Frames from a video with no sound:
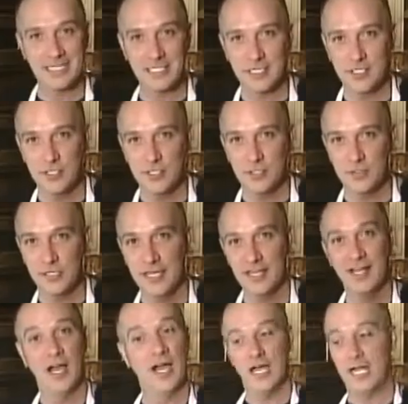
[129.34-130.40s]
A lot to
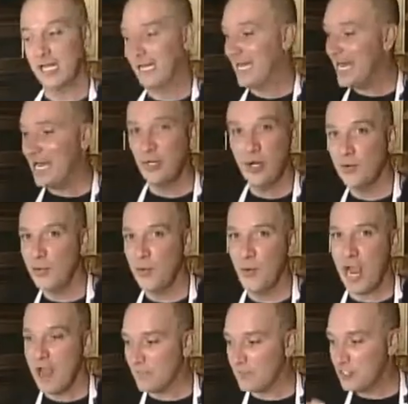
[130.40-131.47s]
do. Can't
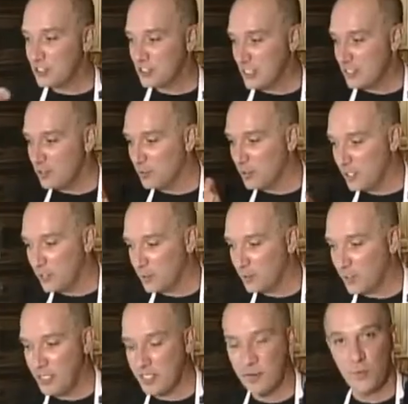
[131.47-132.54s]
go through every
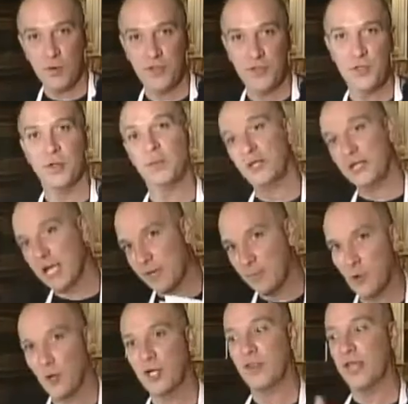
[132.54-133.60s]
single ingredient with you. I'm
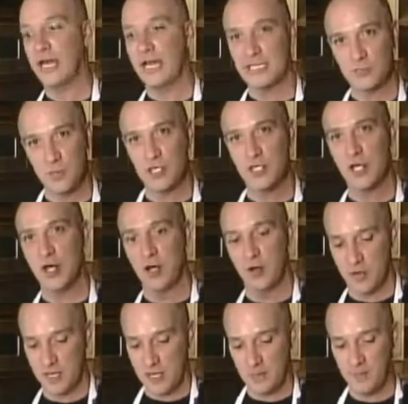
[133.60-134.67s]
going to kind of work that as we
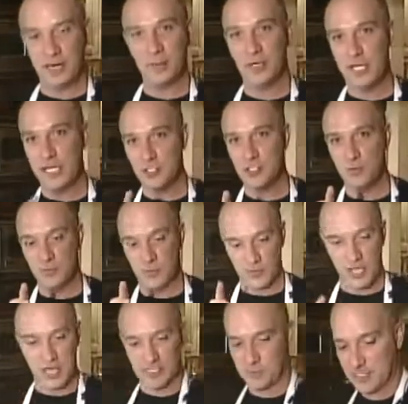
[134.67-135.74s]
go, but I'm going to
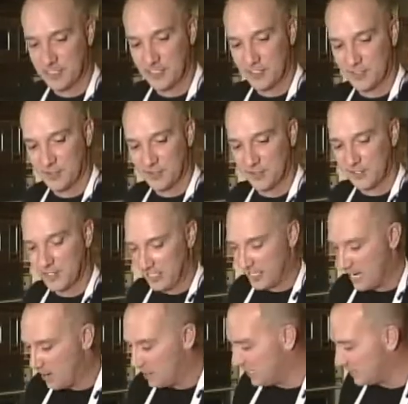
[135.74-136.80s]
hit you with the high spots
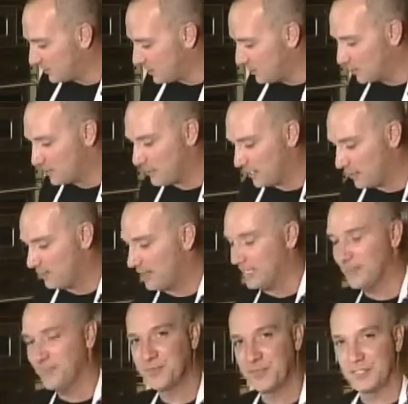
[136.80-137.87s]
here. Okay, now I get to cook. I'm
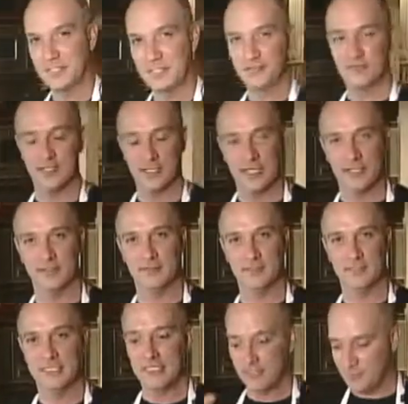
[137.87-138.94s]
like, wait,
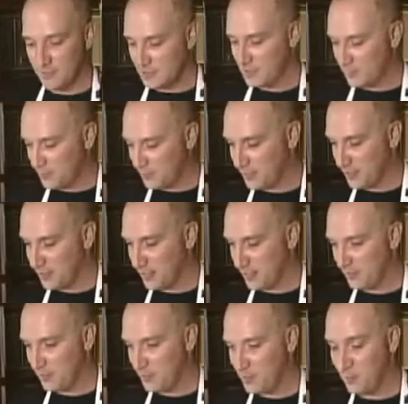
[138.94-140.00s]
forgot the most
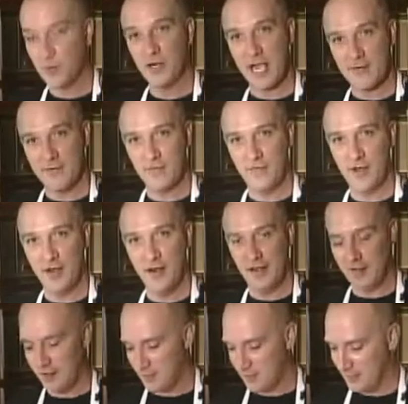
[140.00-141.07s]
important thing. Remember, we're having
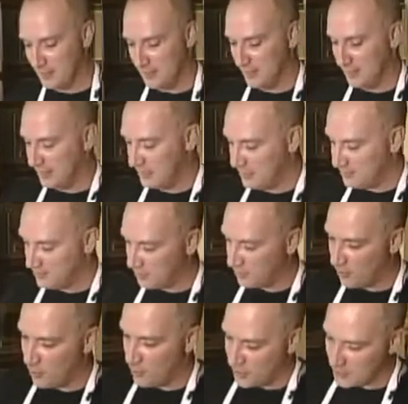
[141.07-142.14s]
fun here,
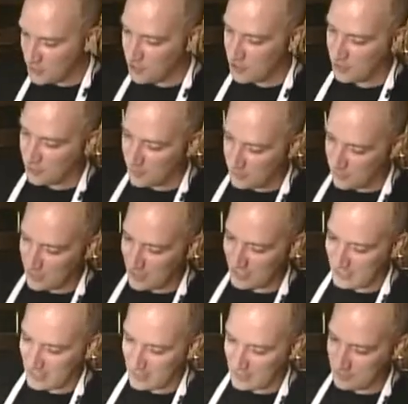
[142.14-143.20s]
is you should always cook
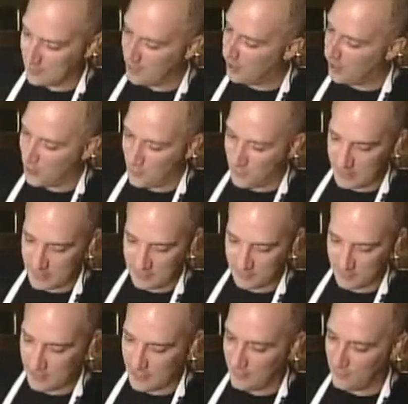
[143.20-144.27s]
with wine.
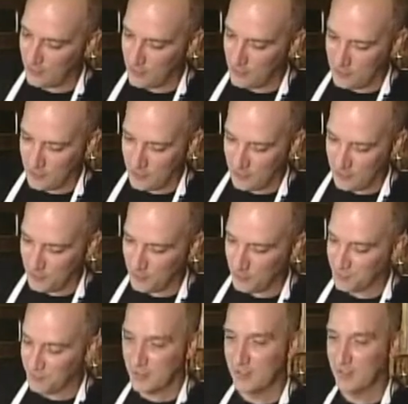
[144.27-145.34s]
Always. Whatever you
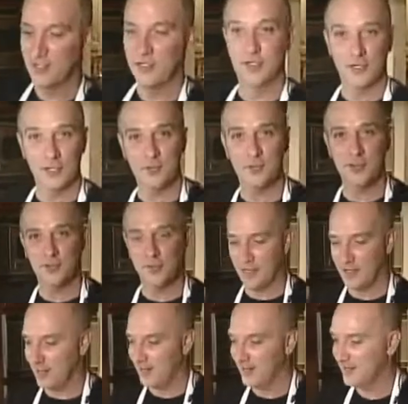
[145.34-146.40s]
do,
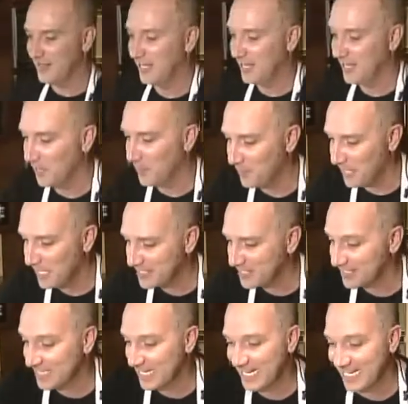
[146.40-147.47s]
cook with wine.
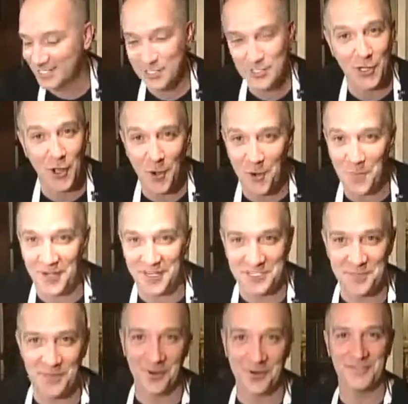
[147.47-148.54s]
It makes the day
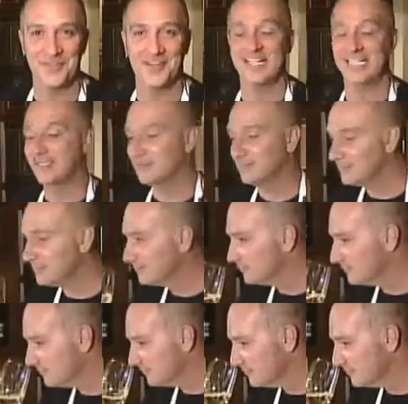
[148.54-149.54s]
so much more fun.